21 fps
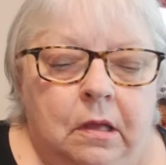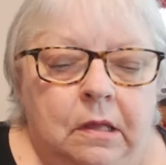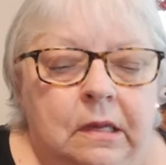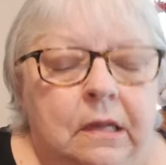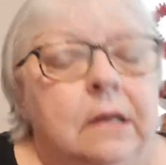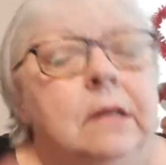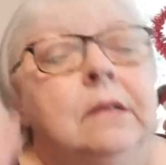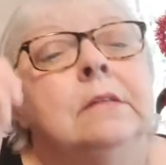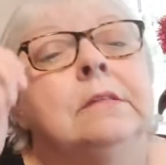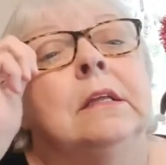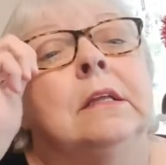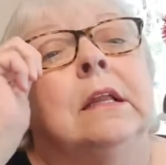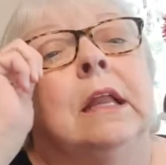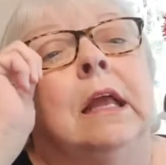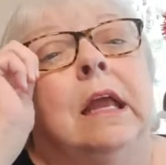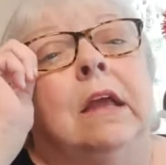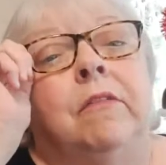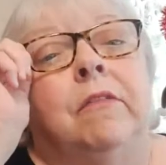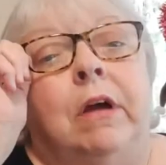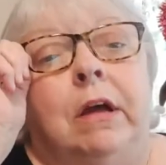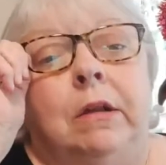And it is an
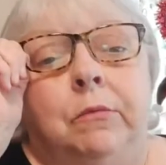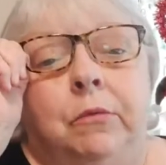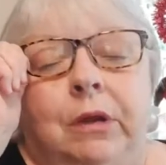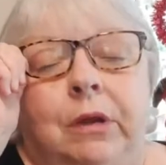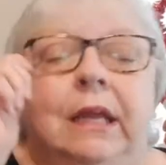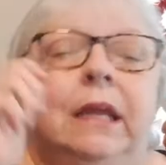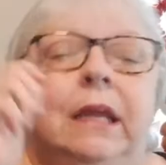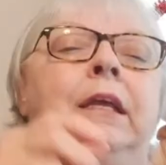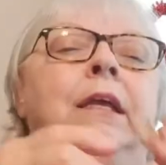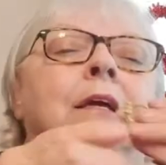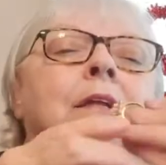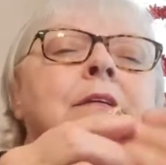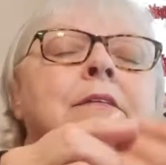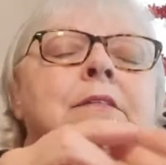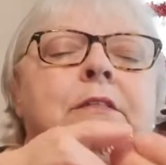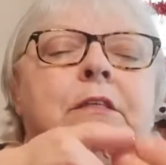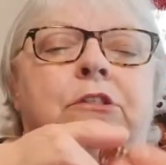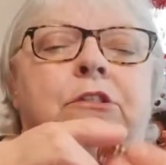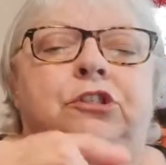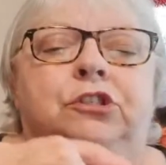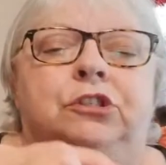Avon ring. It
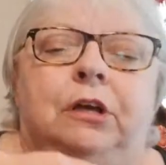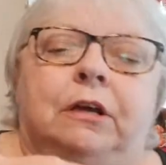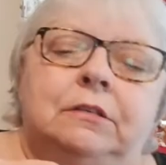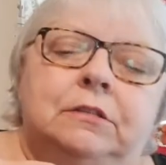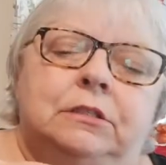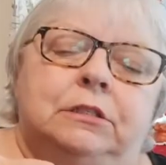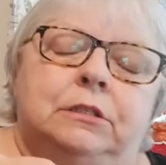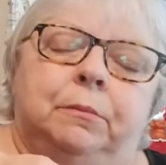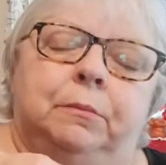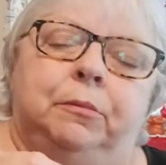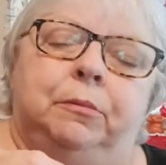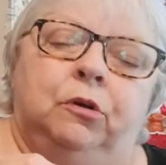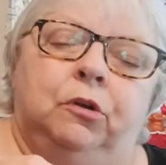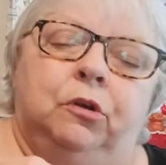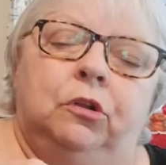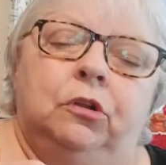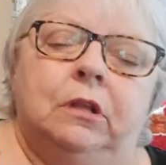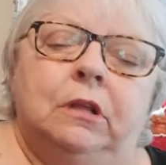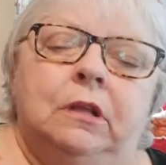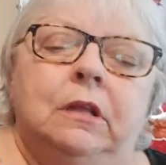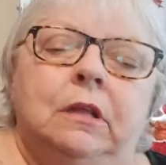is
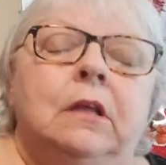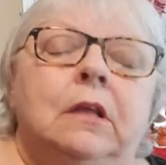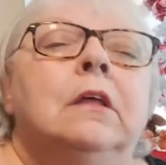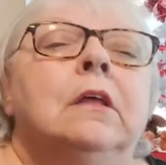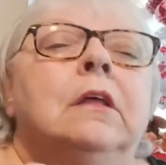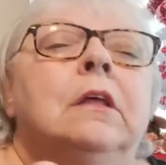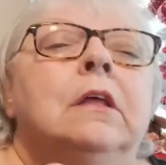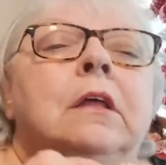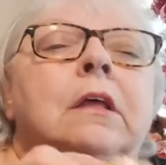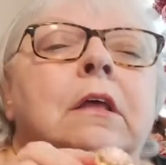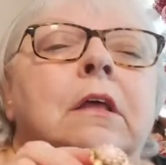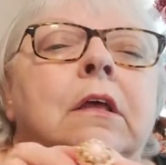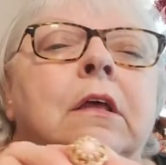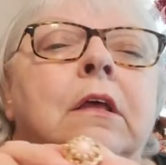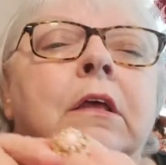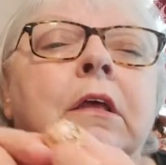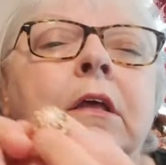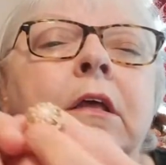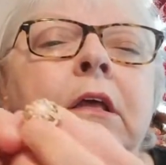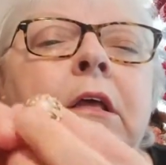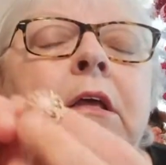adjustable.
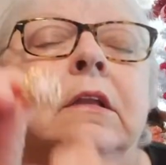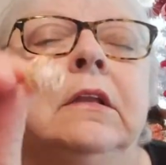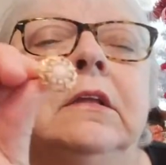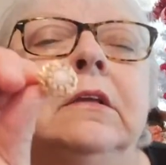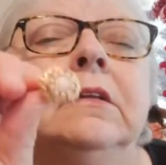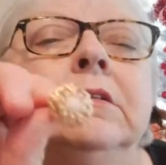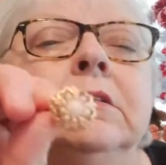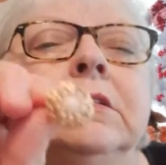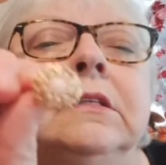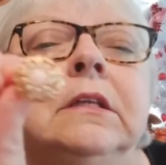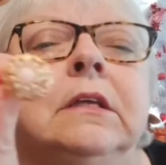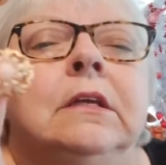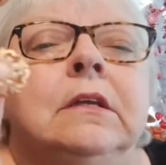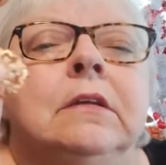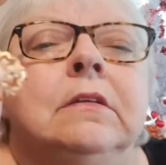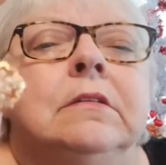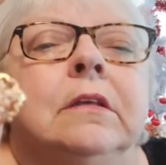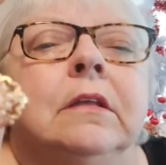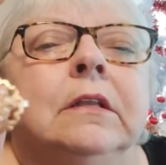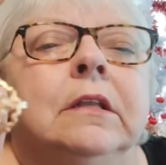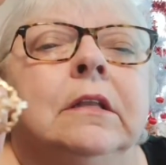It is
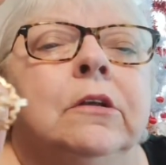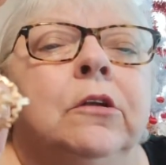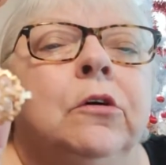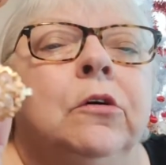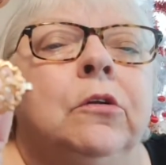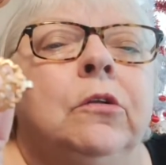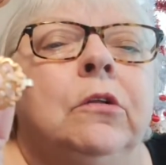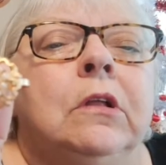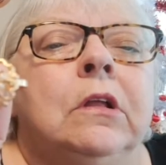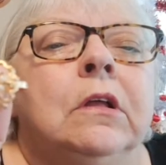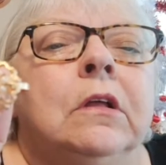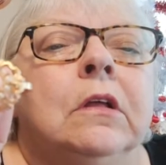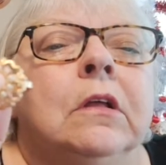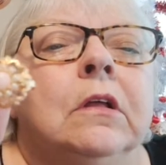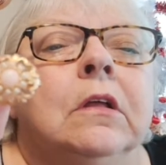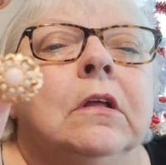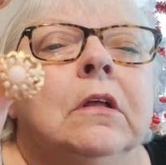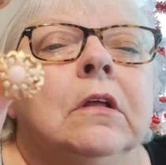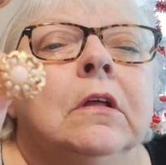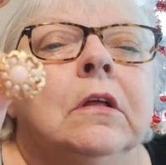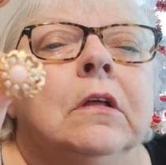these little,
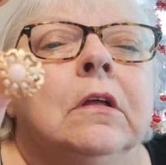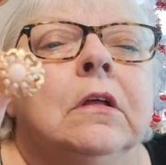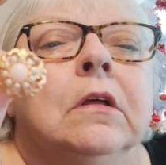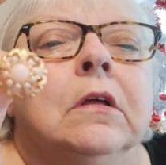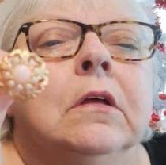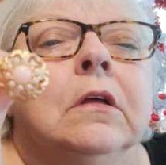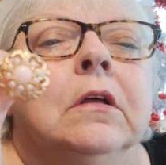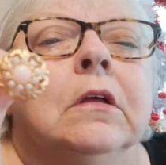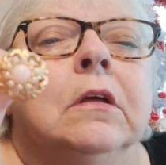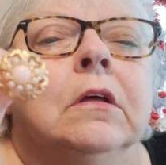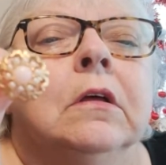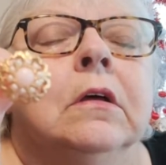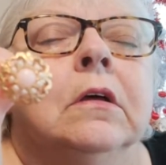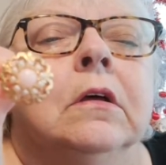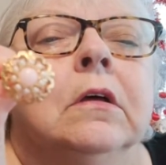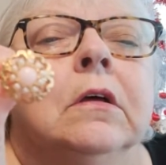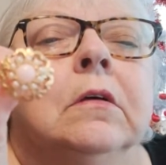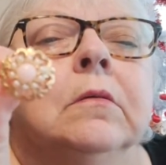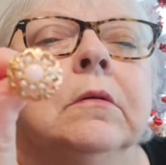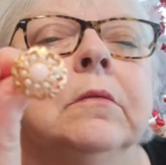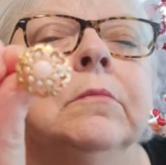
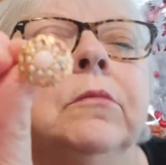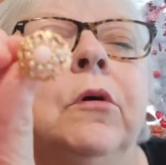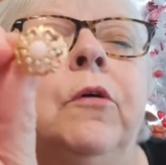um,